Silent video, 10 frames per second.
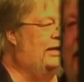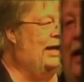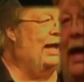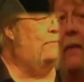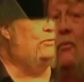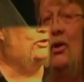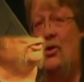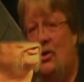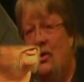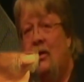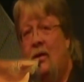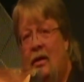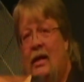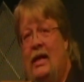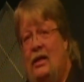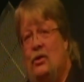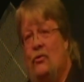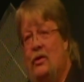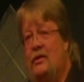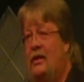How much easier
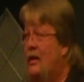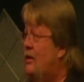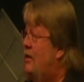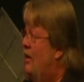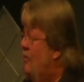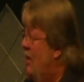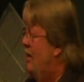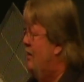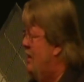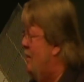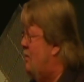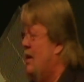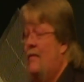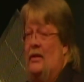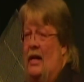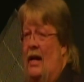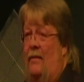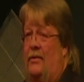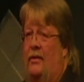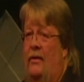is it just to go down and dip 7
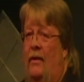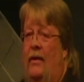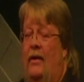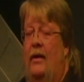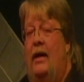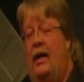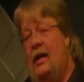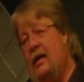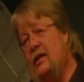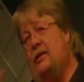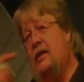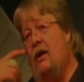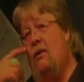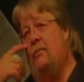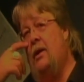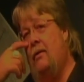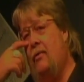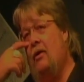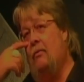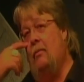times? And I guess he calmed down and
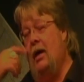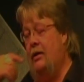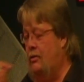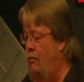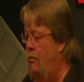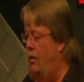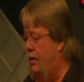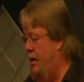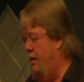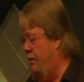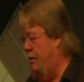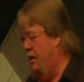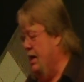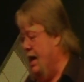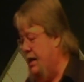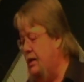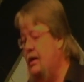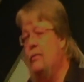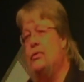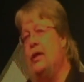thought about it. So we went down, and he
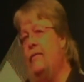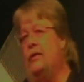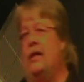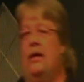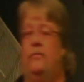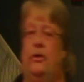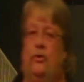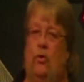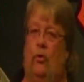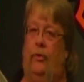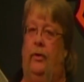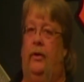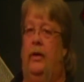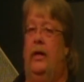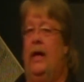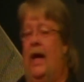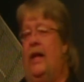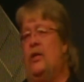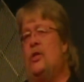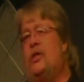dipped 7 times in Jordan, and
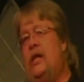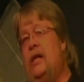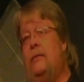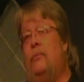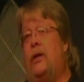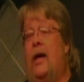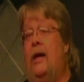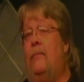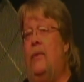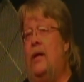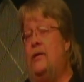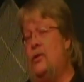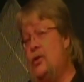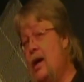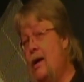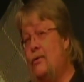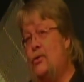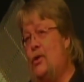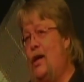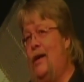his skin became as a child's
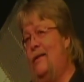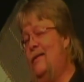skin.